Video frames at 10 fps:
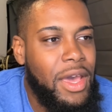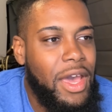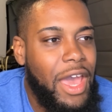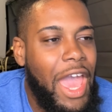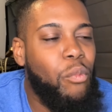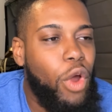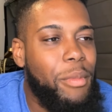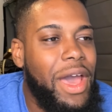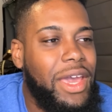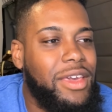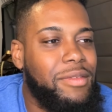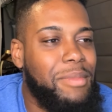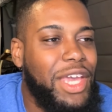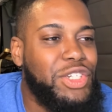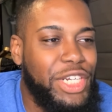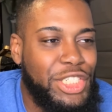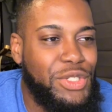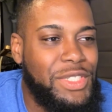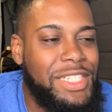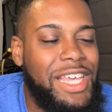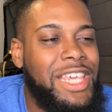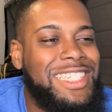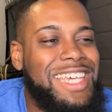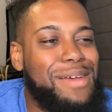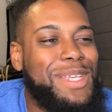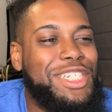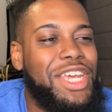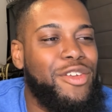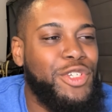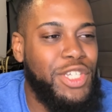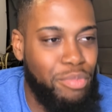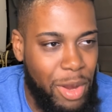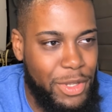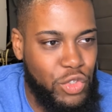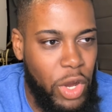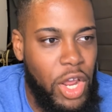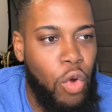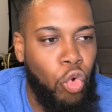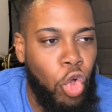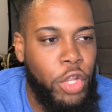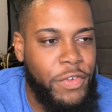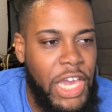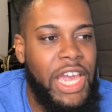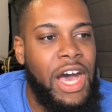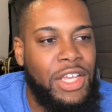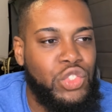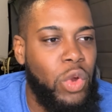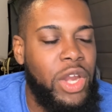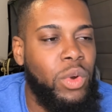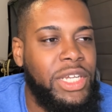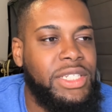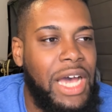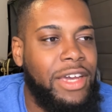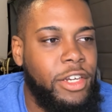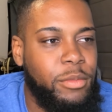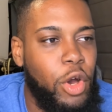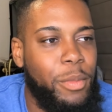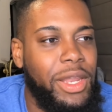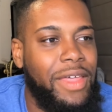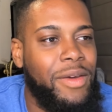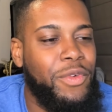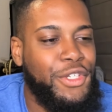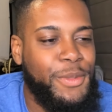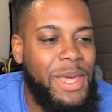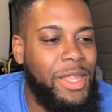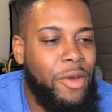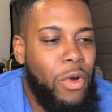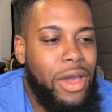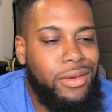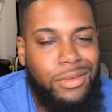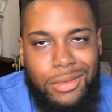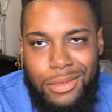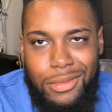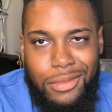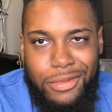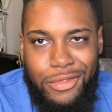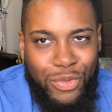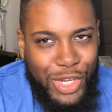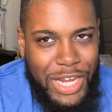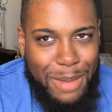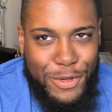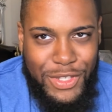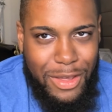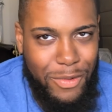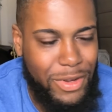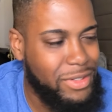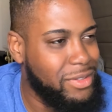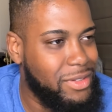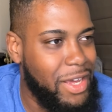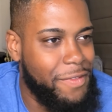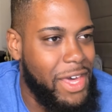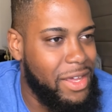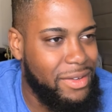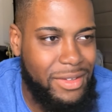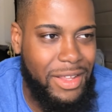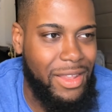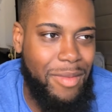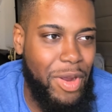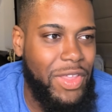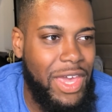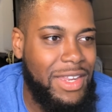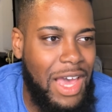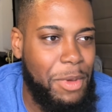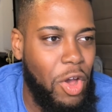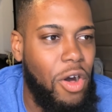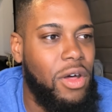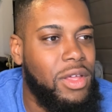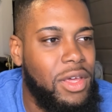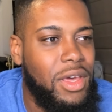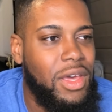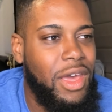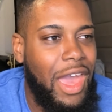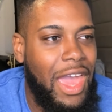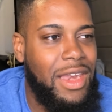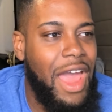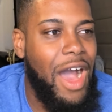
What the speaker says: And one of my major issues is that you set up such an interesting premise, right? A world of chaos where anyone can die at any moment, and then we spent like what, 3 chapters in that world, if that, like barely any time at all. And now